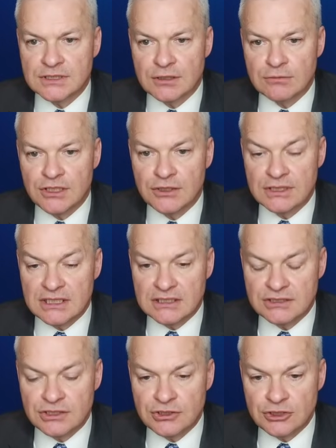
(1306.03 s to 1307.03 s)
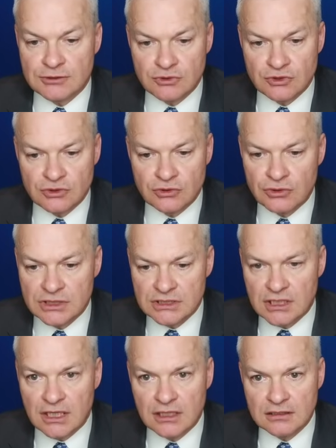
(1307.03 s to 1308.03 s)
W is a useful scoring
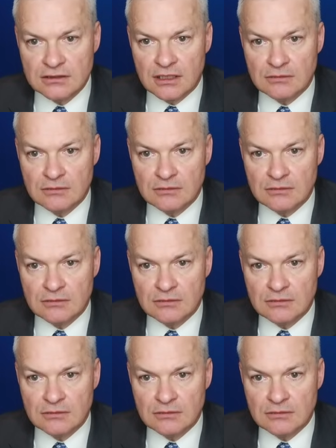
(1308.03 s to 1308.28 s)
tile.